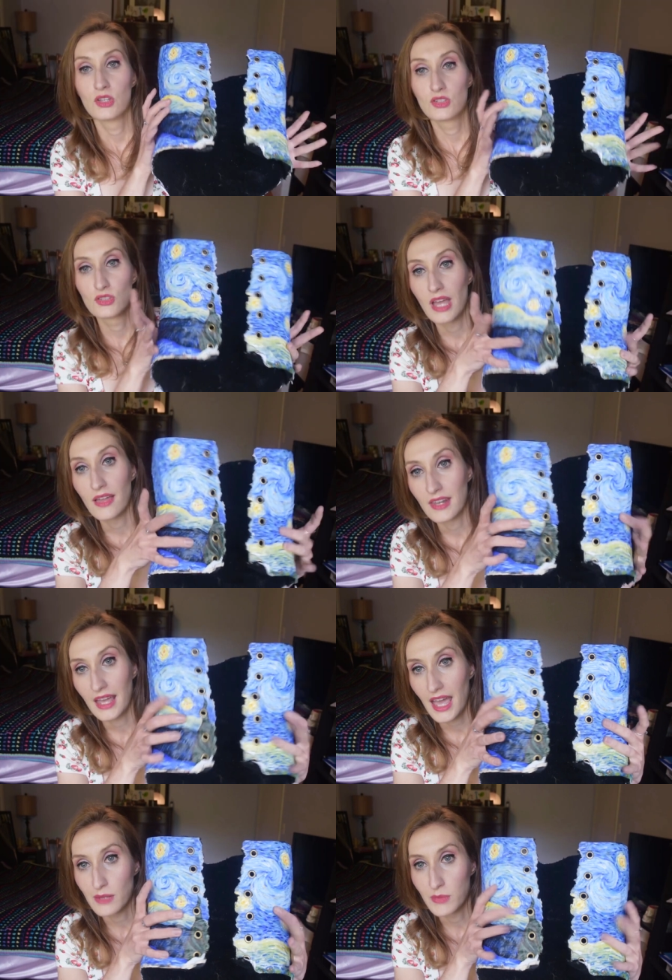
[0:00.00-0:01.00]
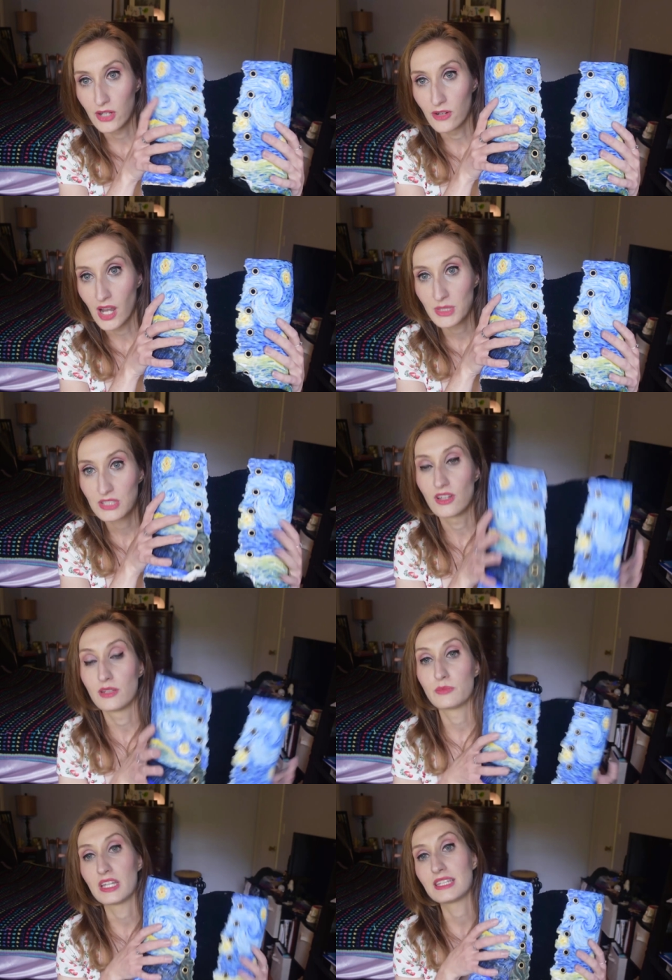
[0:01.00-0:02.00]
So now that I had my grommets
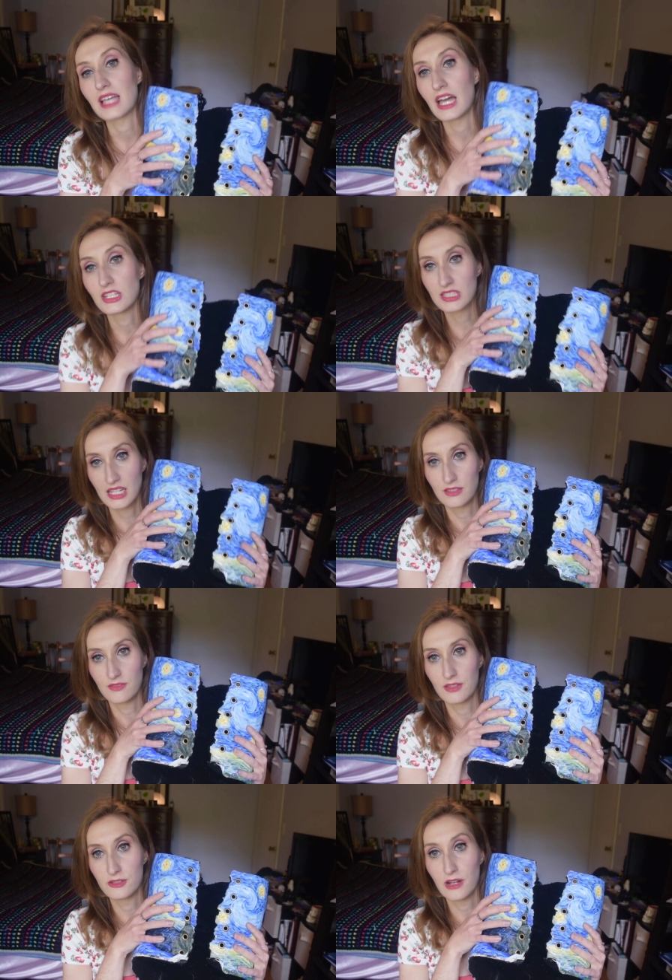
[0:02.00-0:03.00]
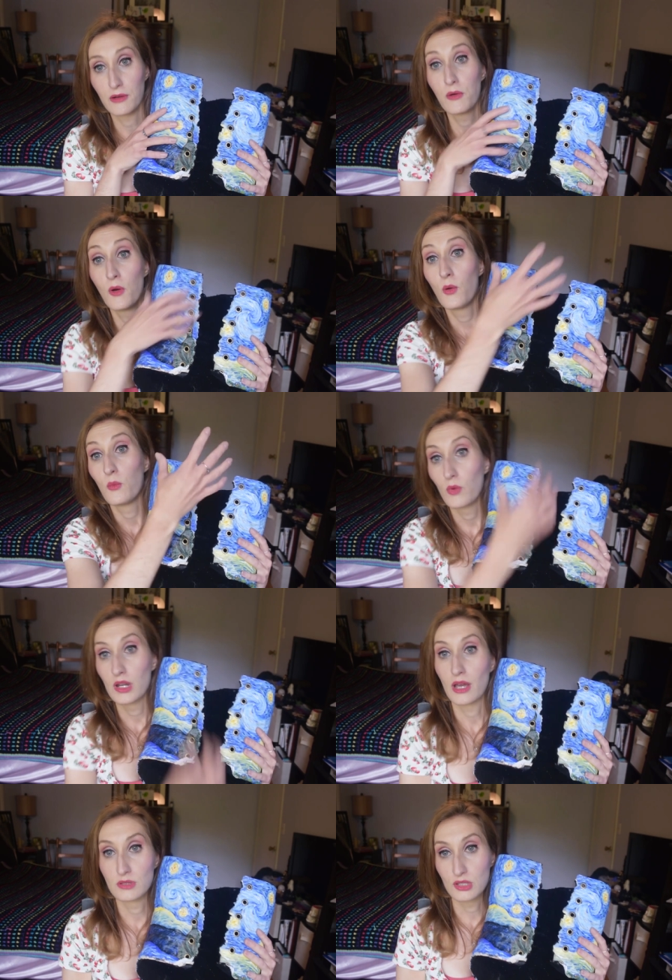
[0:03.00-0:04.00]
all in place, I just had to figure out
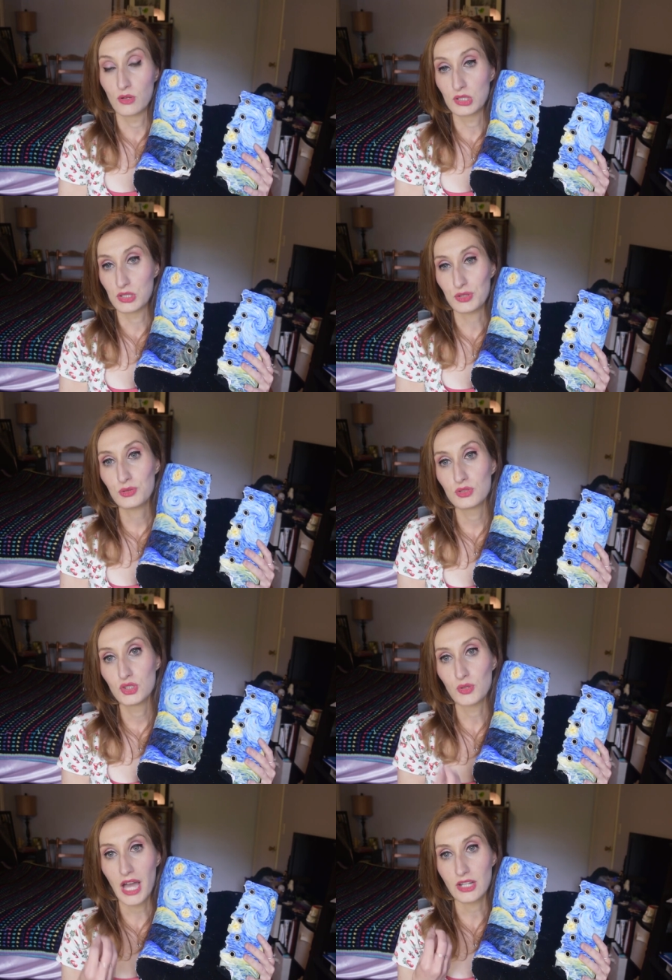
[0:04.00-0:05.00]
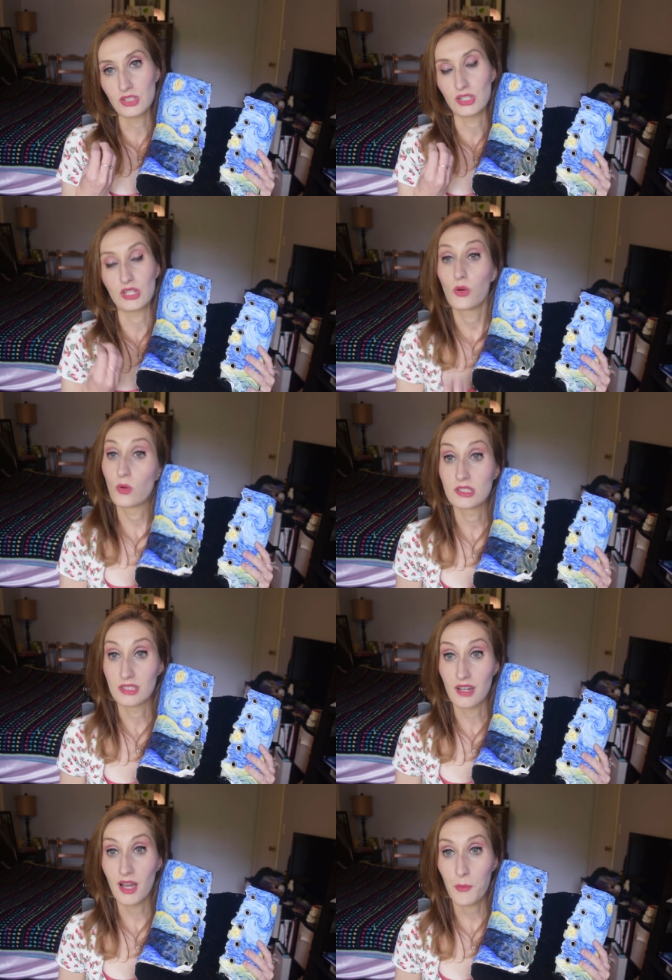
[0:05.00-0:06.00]
what I was going to use to actually
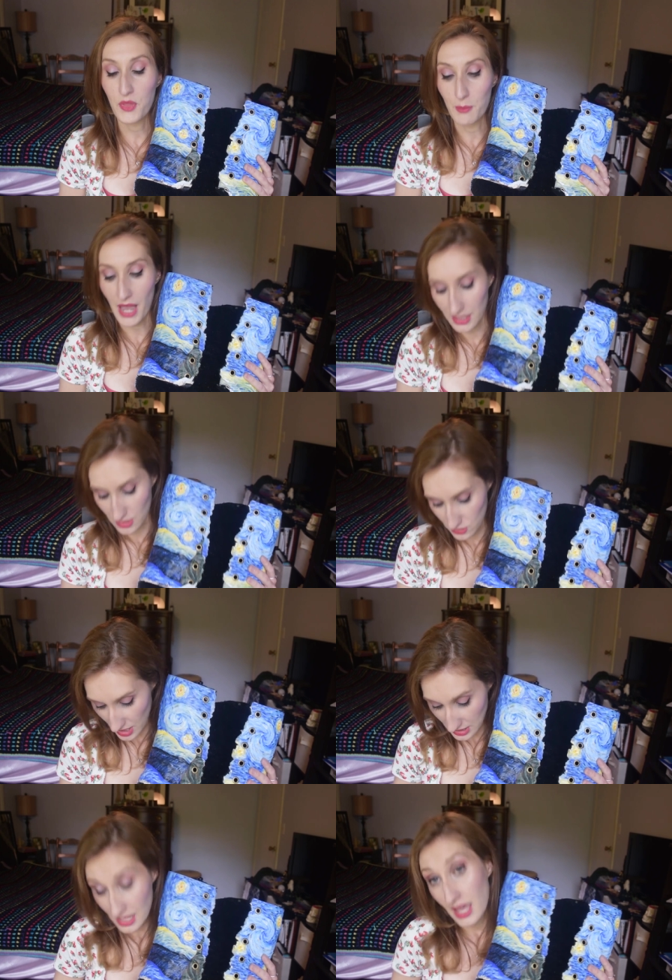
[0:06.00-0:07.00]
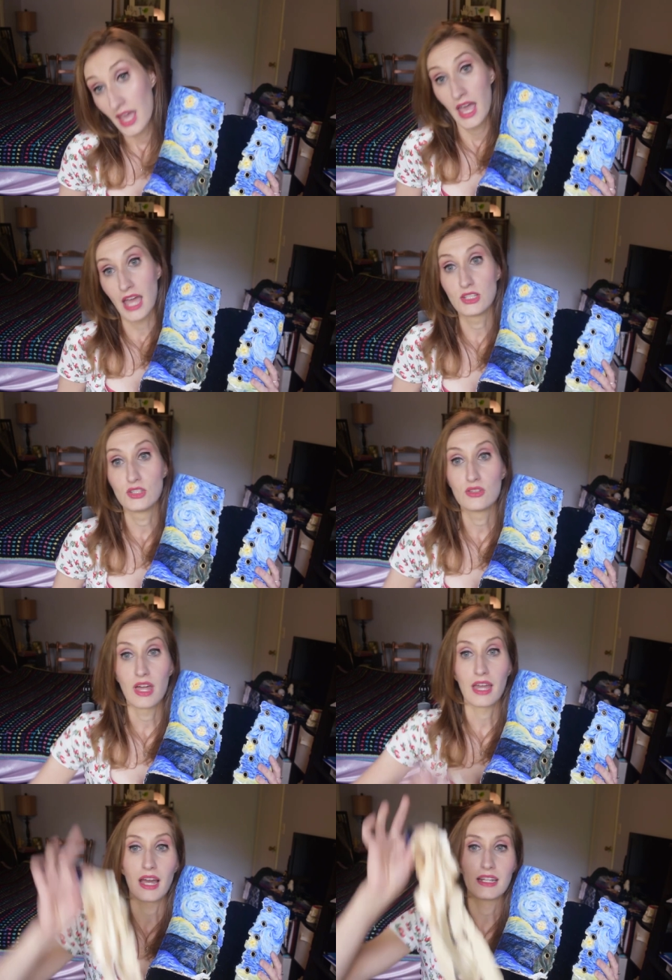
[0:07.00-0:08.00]
corset up the back of the dress. And to do
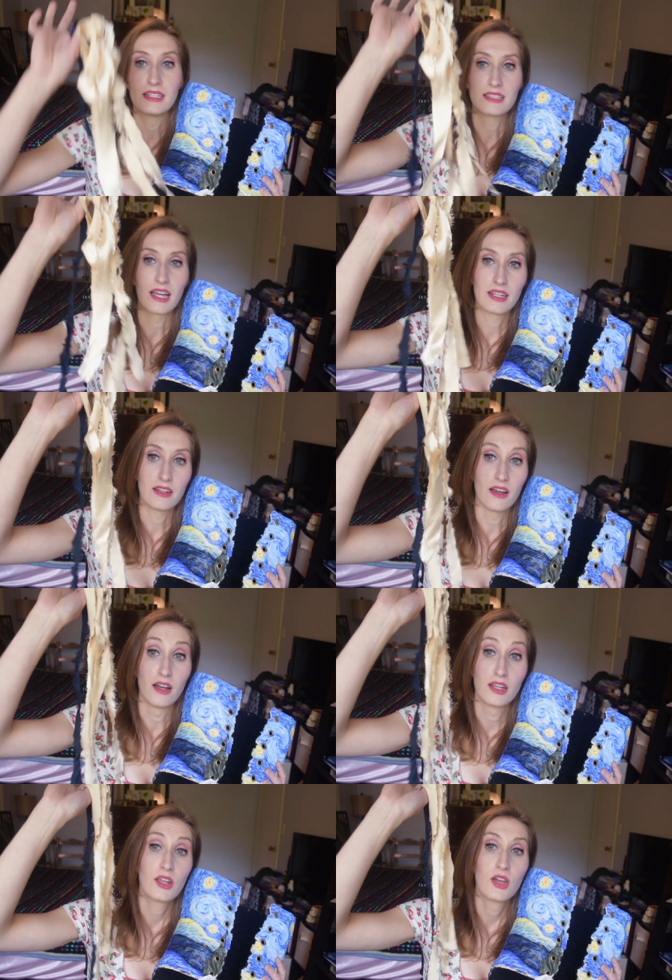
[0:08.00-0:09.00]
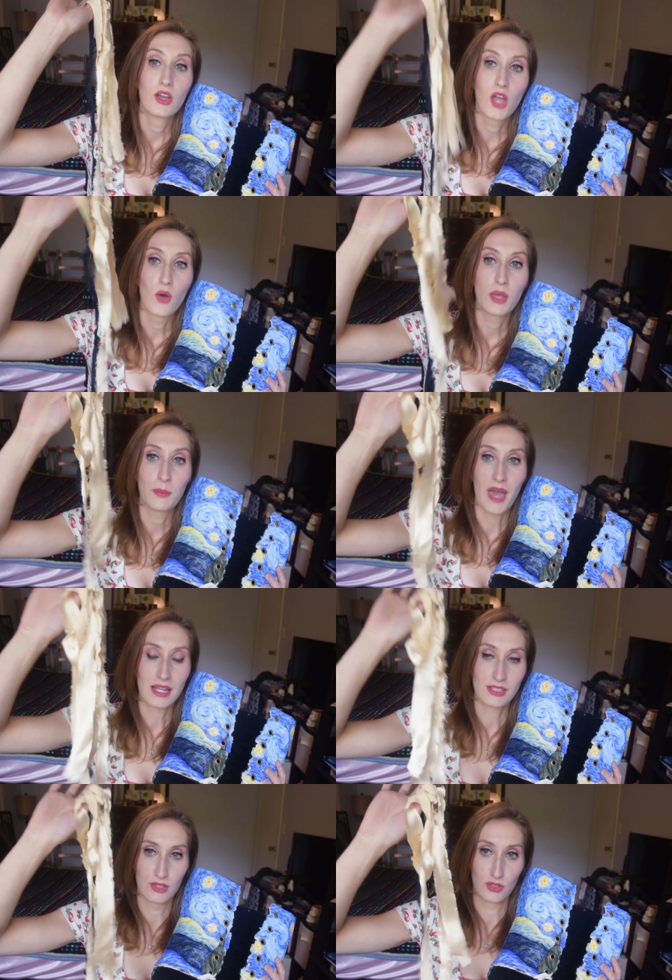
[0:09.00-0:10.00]
that, I decided on going
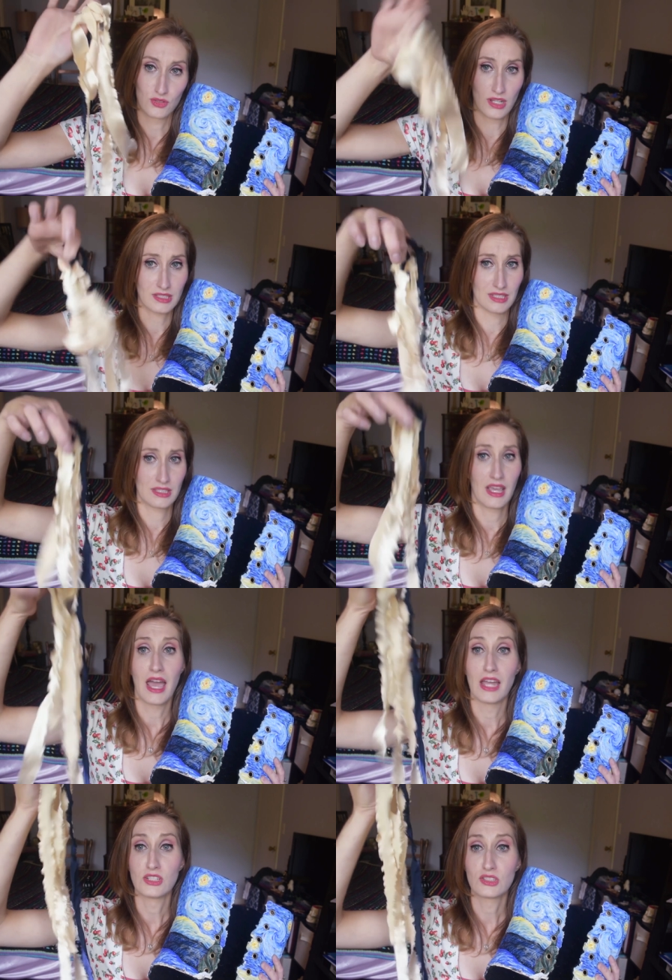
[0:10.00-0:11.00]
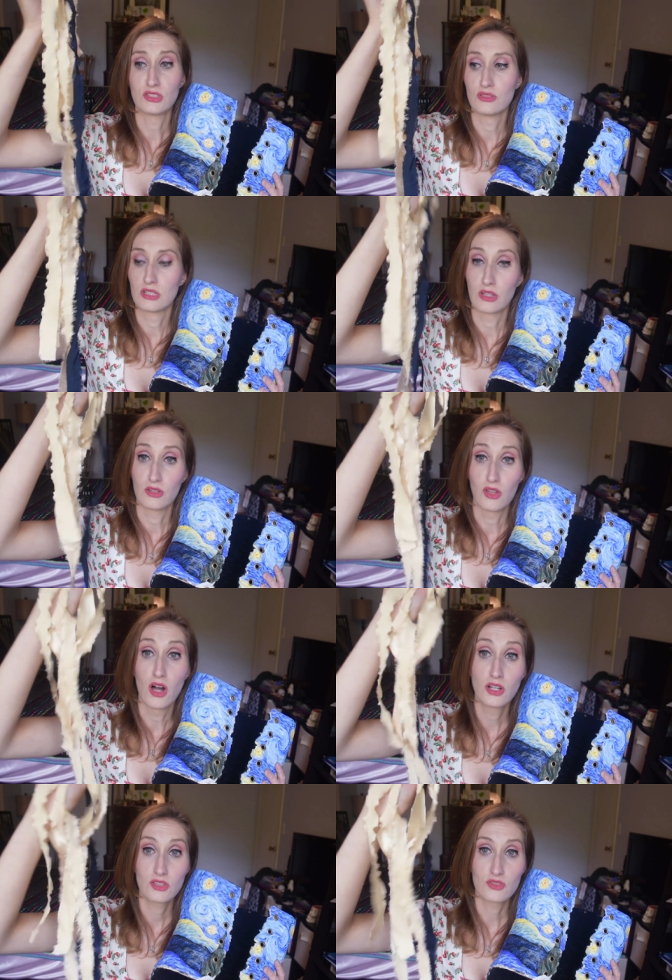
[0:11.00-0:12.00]
back to those dresses and just using
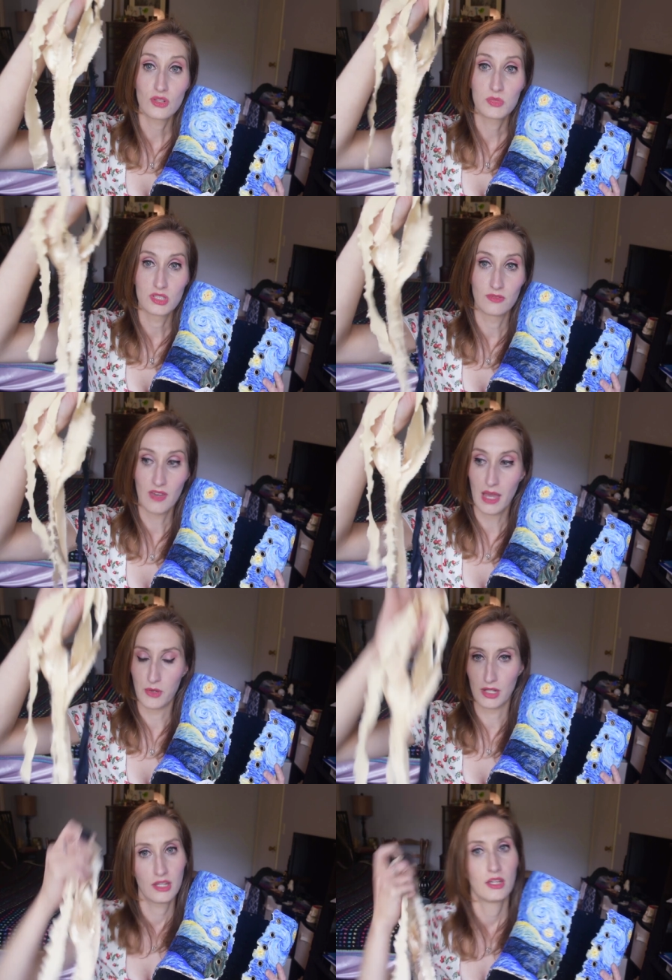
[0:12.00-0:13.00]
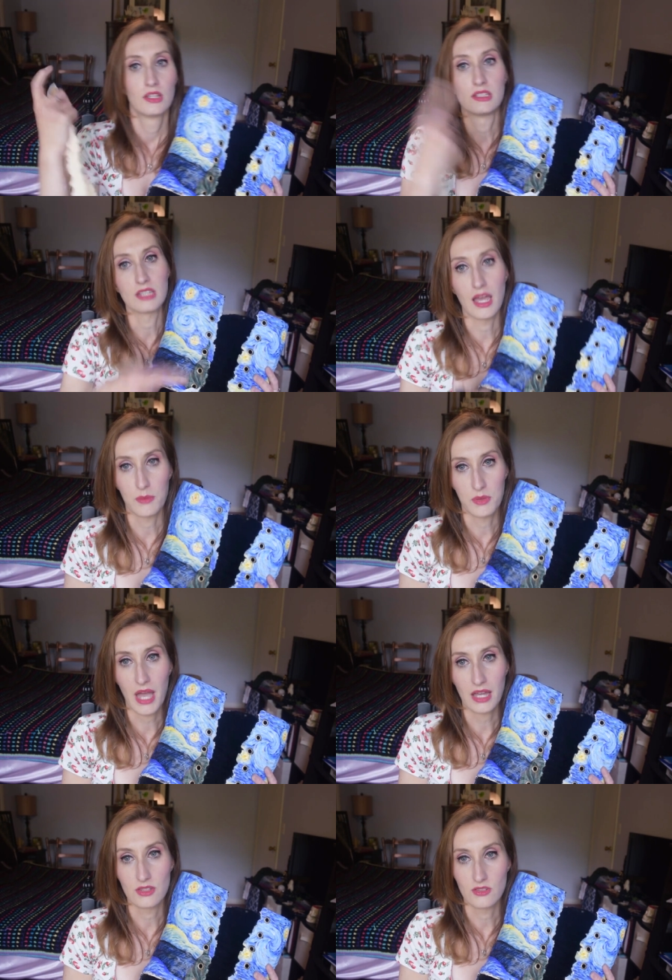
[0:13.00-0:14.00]
long strips of fabric to tie up the
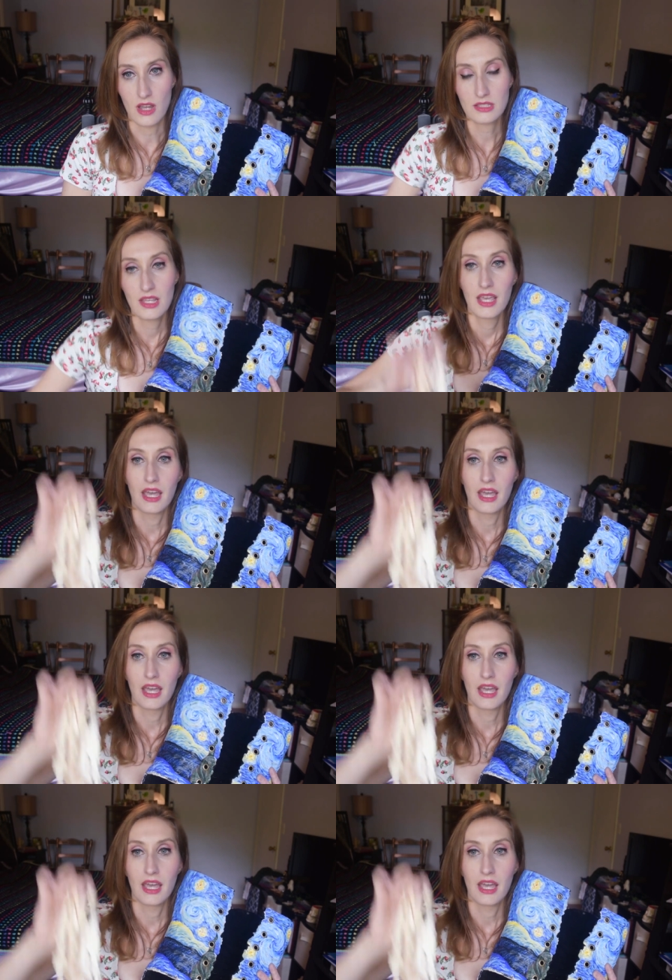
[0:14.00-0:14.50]
back of the dress.